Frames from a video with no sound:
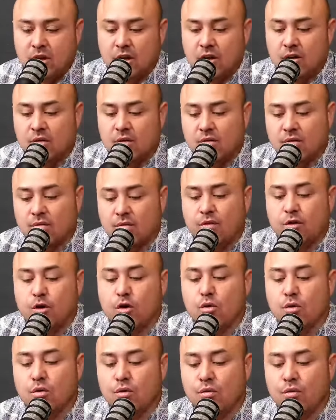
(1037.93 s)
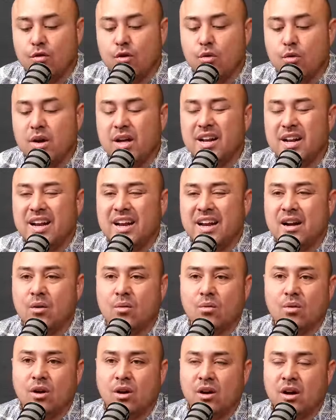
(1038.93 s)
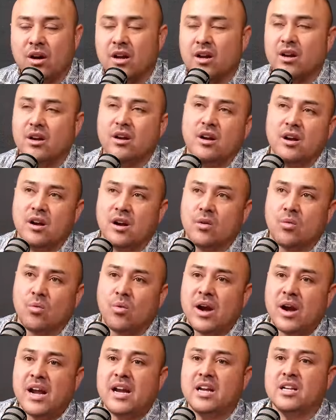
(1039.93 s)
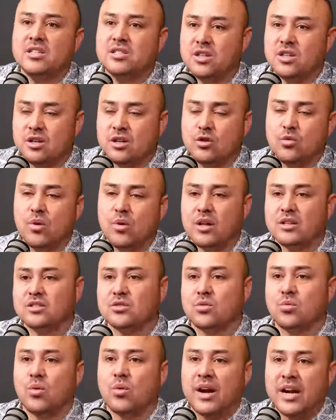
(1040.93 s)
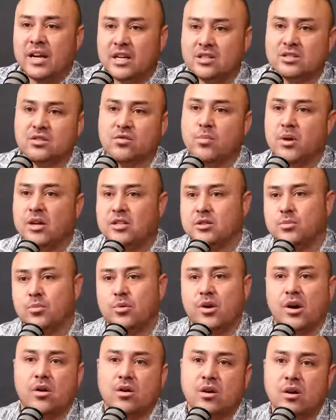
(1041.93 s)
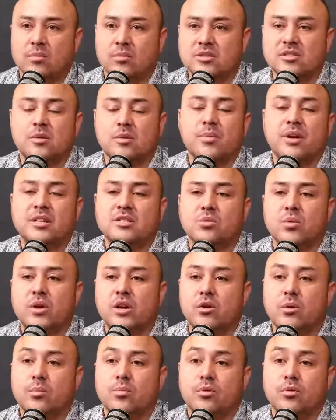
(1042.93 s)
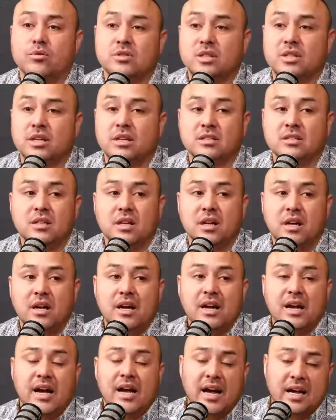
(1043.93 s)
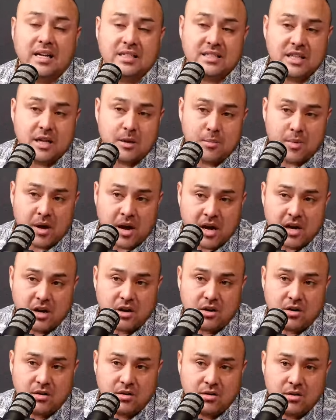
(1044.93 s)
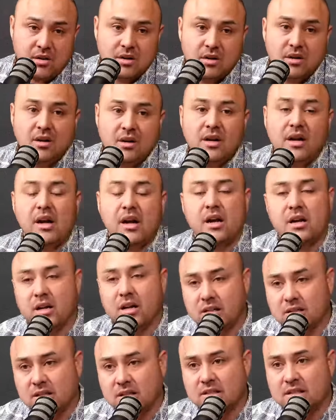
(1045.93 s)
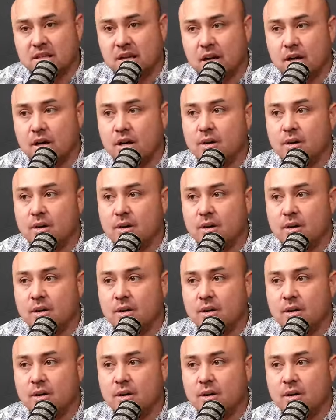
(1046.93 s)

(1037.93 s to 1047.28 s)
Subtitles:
View it in a range, a nuanced range of possible outcomes. It's the best way to approach things as a buyer and as a seller.